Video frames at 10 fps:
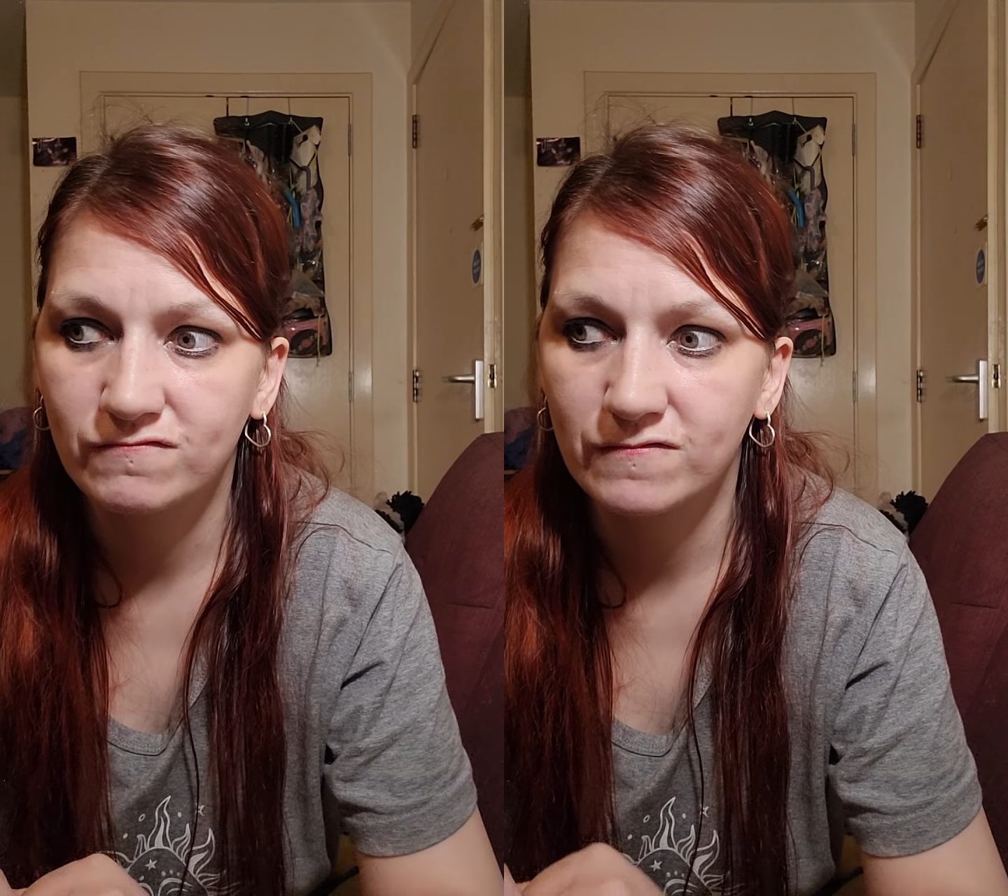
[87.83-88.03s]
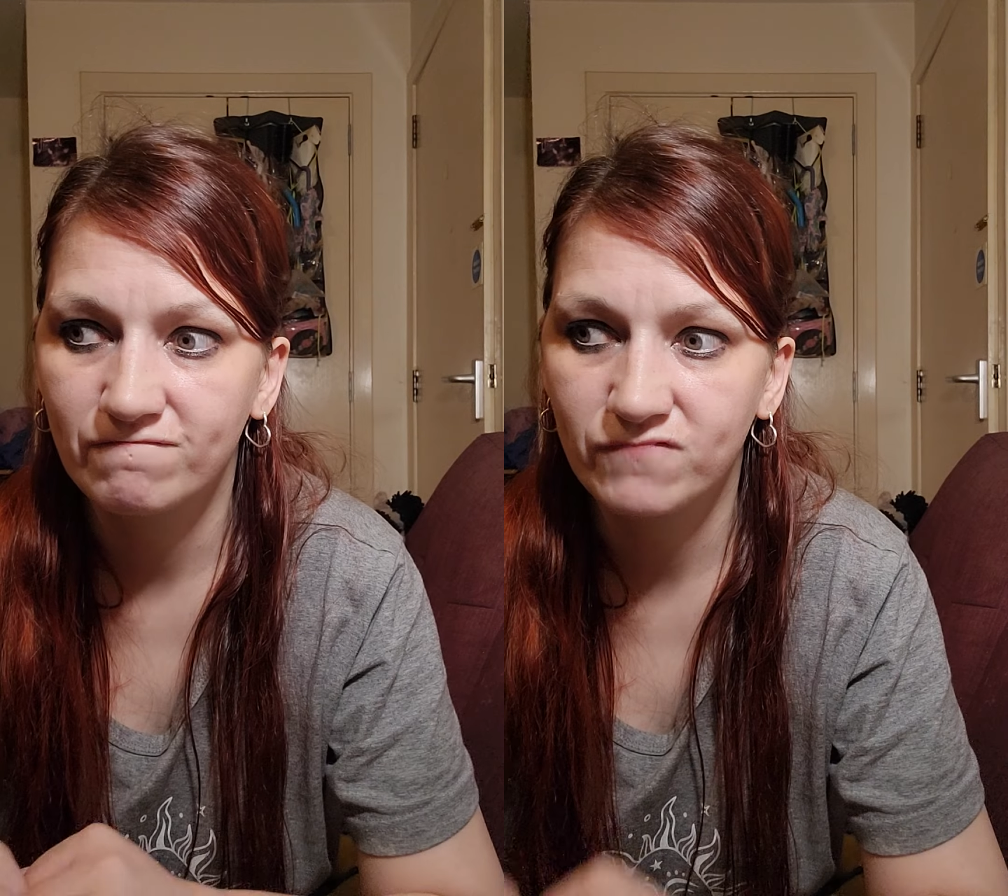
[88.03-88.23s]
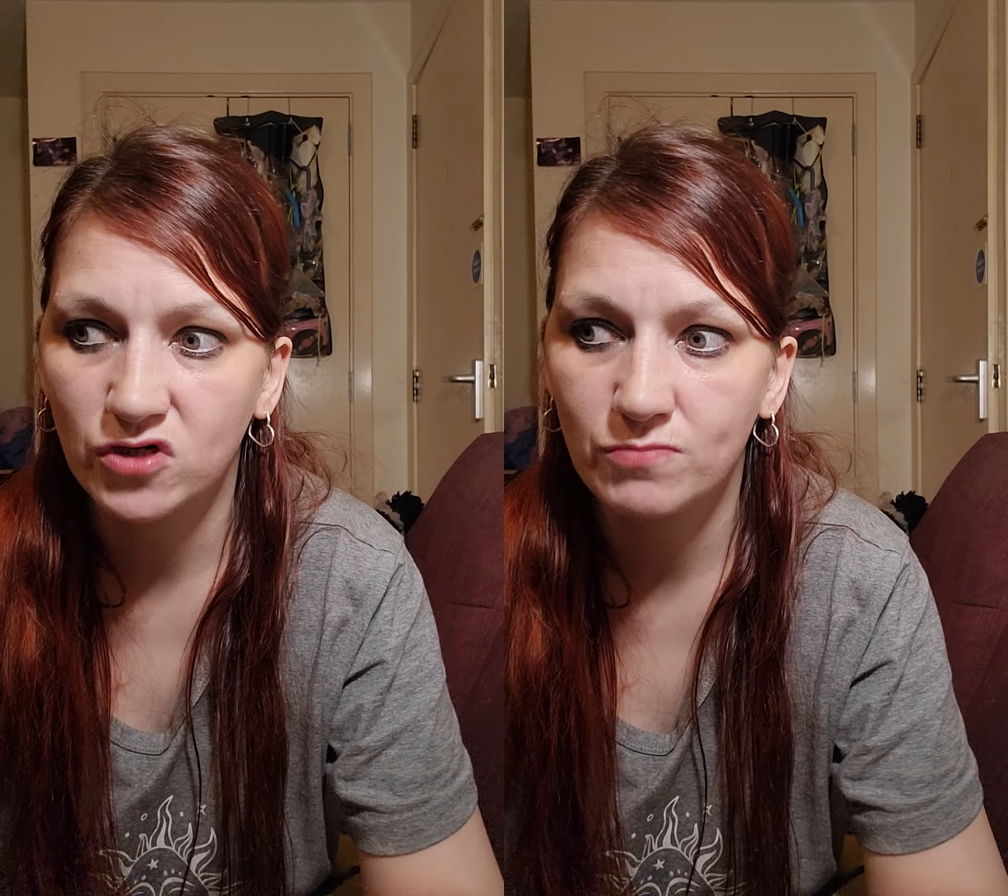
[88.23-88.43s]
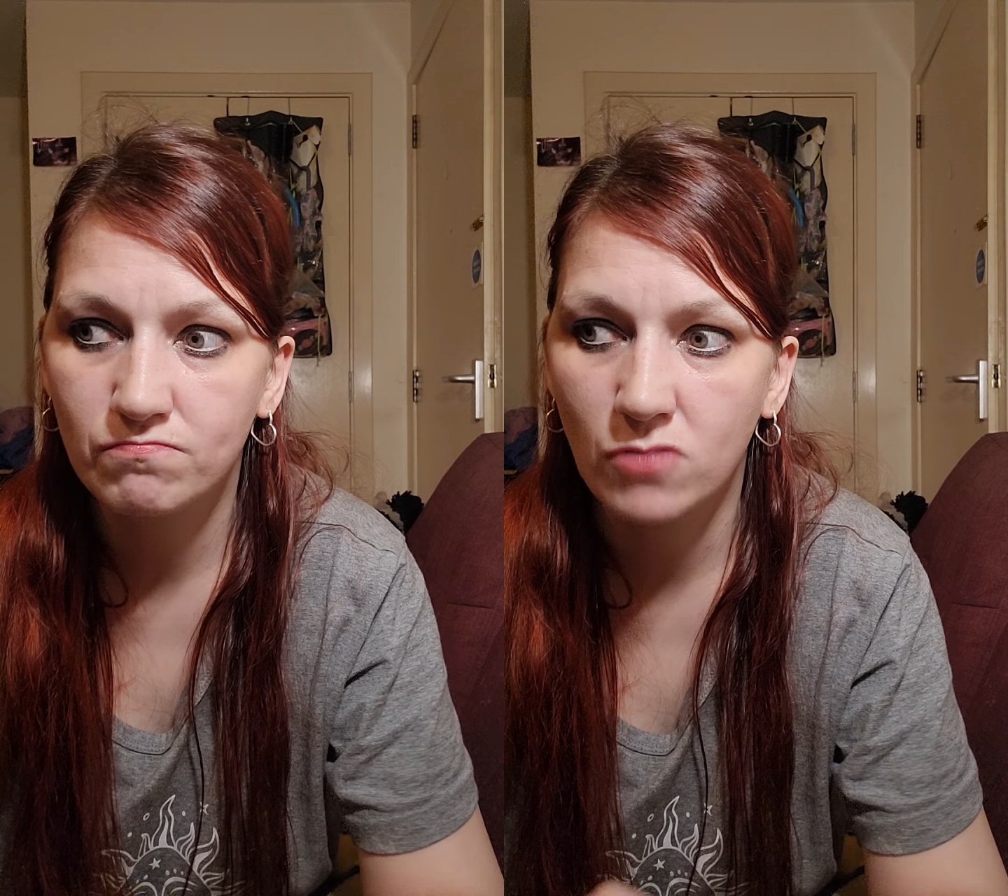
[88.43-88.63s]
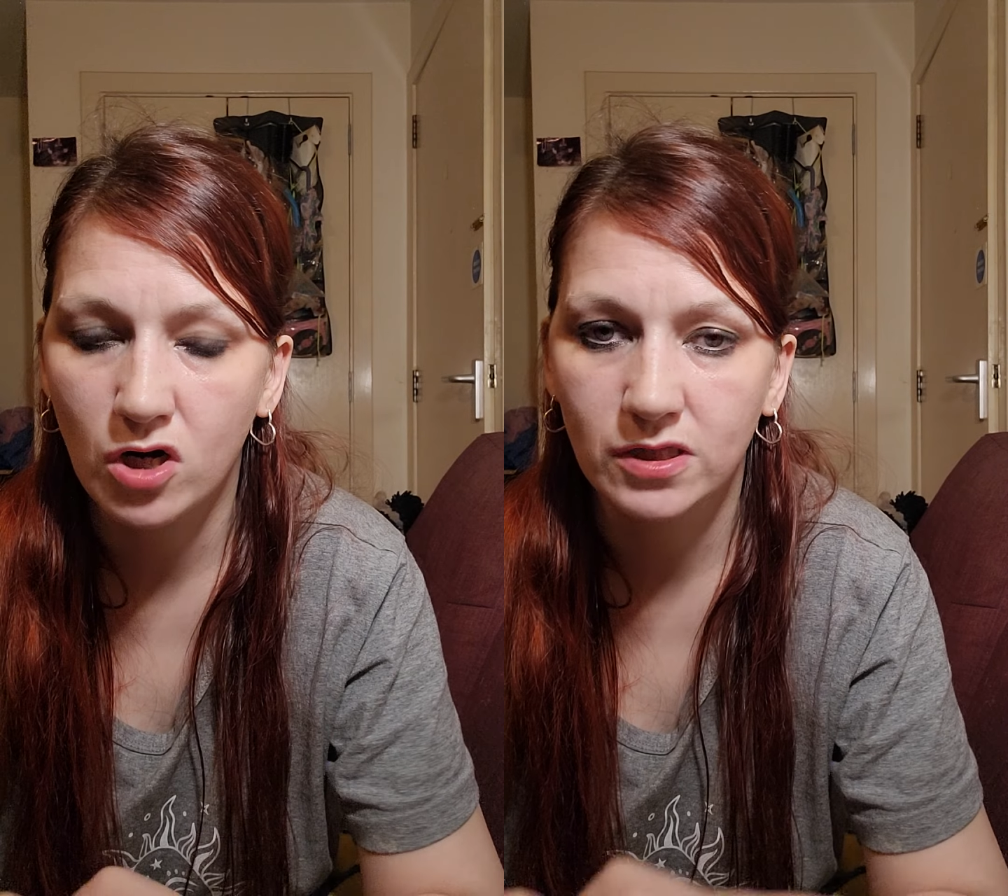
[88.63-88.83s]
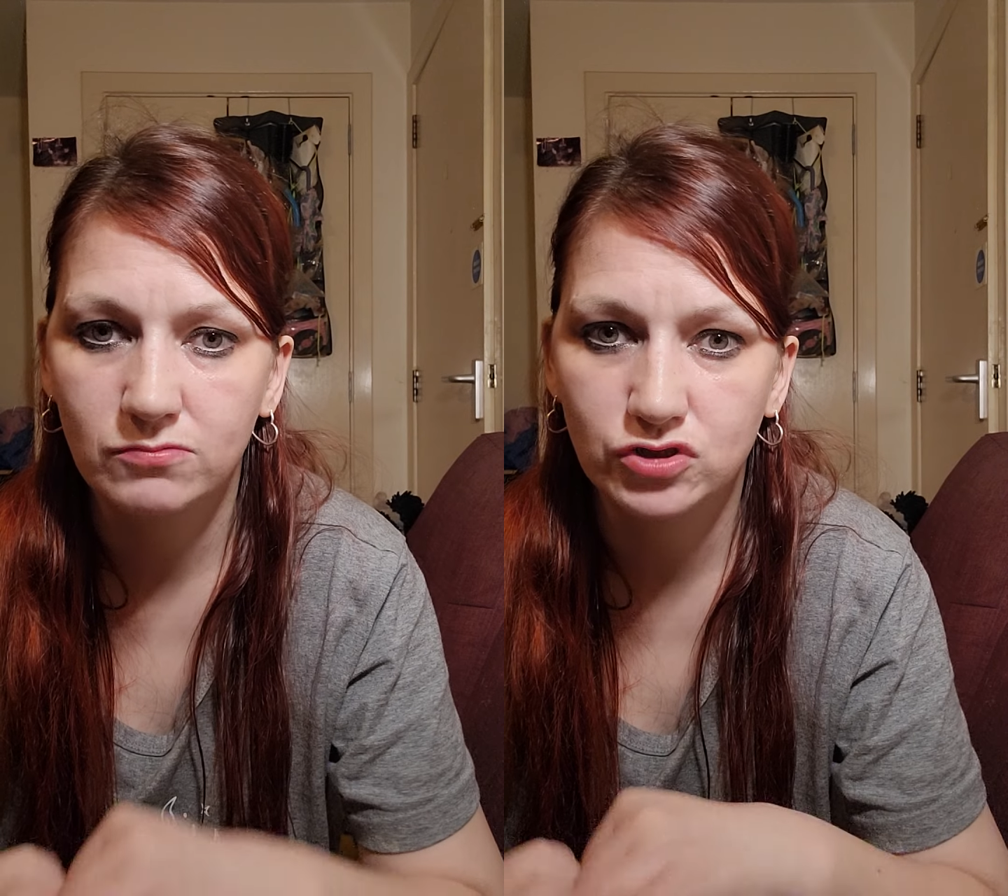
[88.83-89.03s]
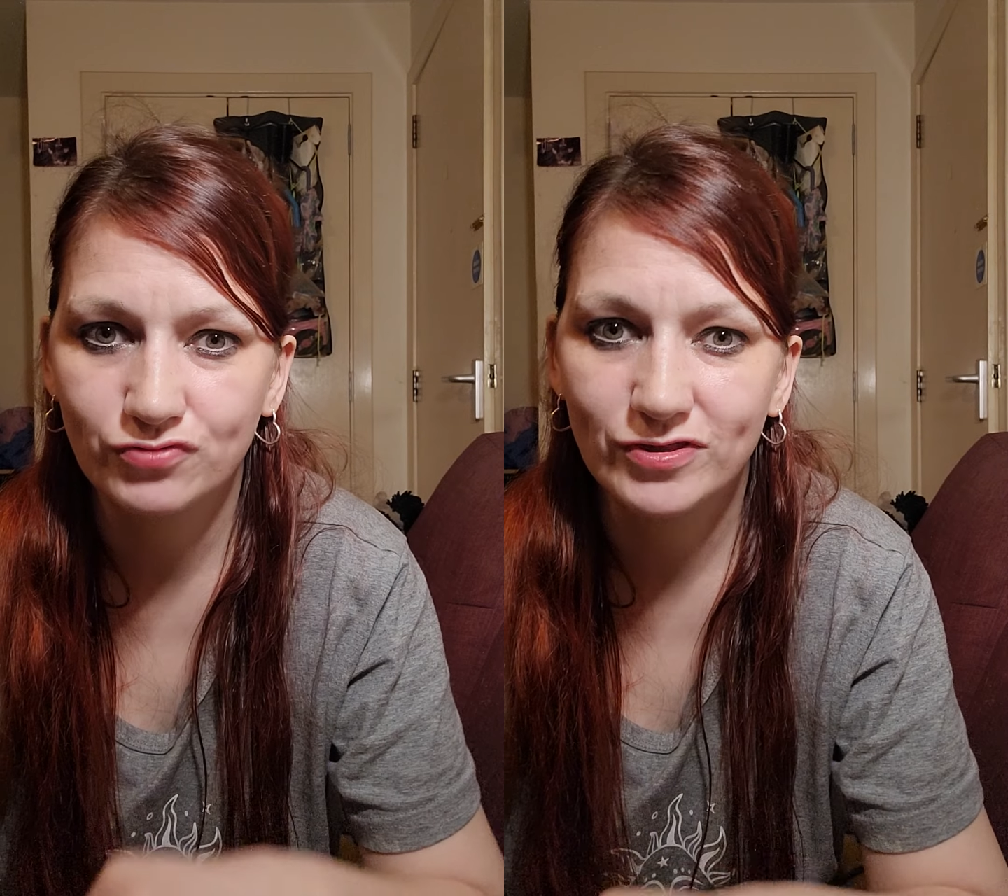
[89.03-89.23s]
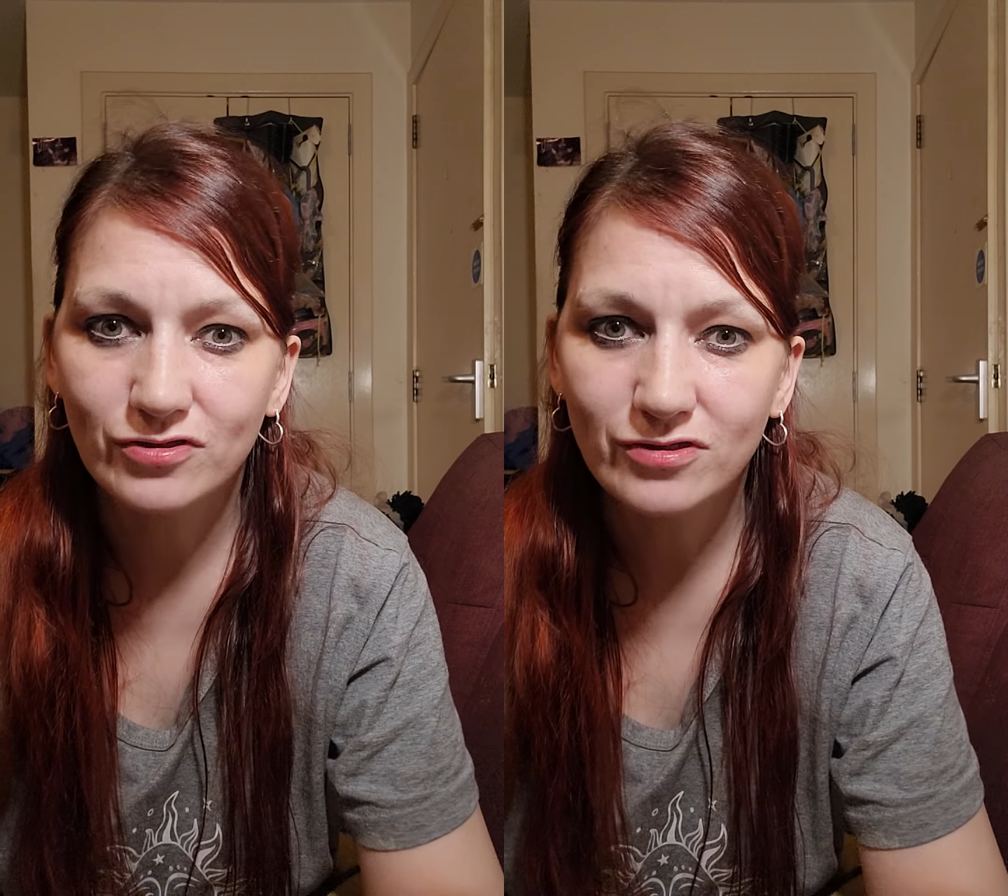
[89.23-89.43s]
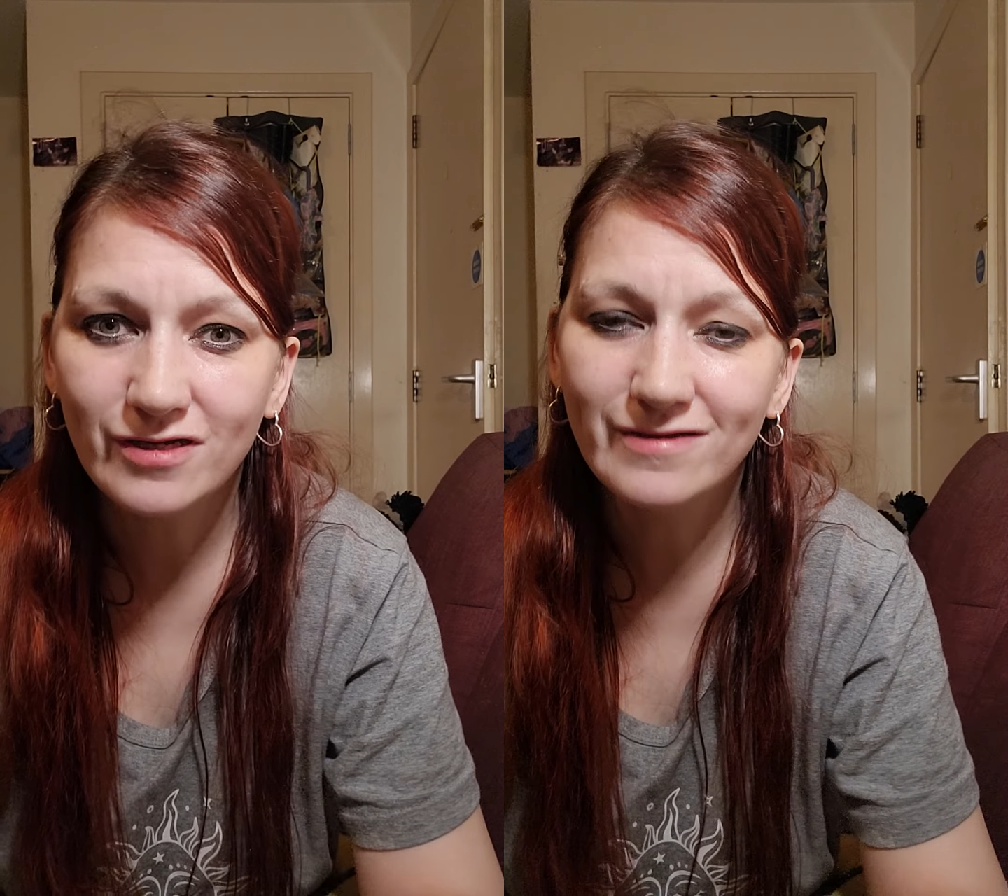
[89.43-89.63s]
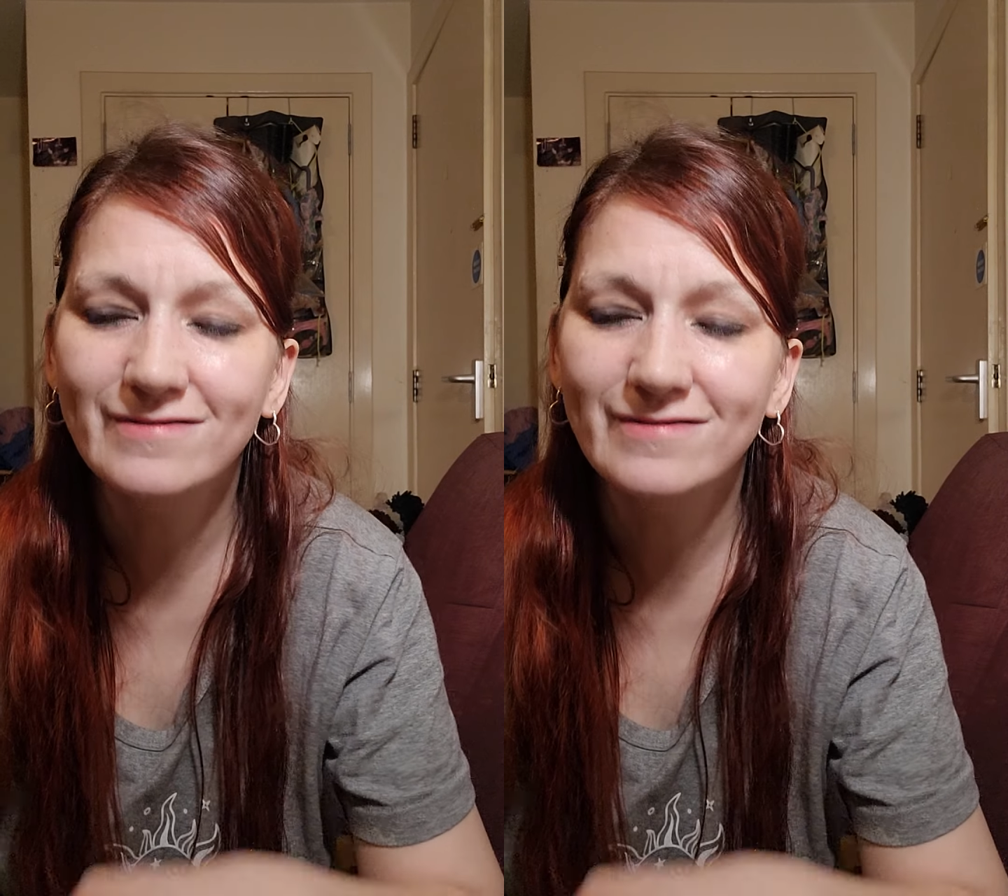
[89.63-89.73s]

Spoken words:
confirm Marley was real.